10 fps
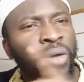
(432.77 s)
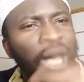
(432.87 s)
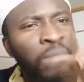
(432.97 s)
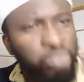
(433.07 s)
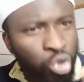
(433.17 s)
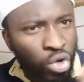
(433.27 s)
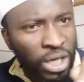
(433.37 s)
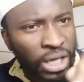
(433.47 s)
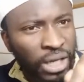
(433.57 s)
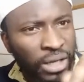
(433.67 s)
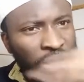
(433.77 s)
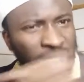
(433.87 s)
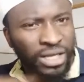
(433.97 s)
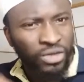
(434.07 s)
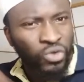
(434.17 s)
A book
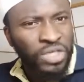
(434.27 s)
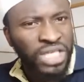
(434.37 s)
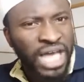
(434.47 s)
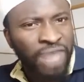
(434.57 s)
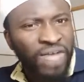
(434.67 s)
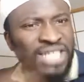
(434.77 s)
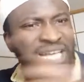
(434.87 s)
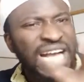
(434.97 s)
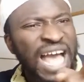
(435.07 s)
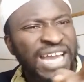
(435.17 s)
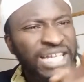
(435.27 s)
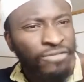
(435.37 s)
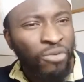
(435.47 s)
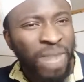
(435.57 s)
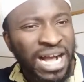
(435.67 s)
to serve as a guidance
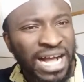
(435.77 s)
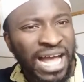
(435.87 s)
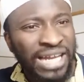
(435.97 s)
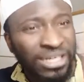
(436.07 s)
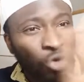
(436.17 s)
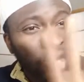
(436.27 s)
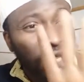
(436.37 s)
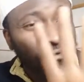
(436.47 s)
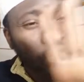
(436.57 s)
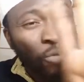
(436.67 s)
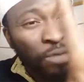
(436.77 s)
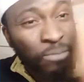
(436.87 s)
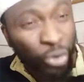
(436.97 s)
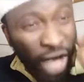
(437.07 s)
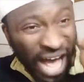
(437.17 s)
for mankind. Only four
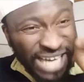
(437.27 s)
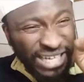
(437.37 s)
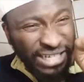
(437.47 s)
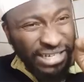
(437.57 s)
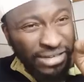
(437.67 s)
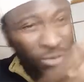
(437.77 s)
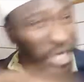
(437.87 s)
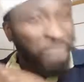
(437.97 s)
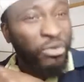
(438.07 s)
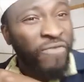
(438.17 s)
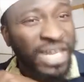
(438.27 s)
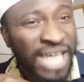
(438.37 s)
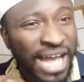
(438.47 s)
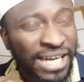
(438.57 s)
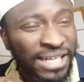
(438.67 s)
people had it when the prophet died.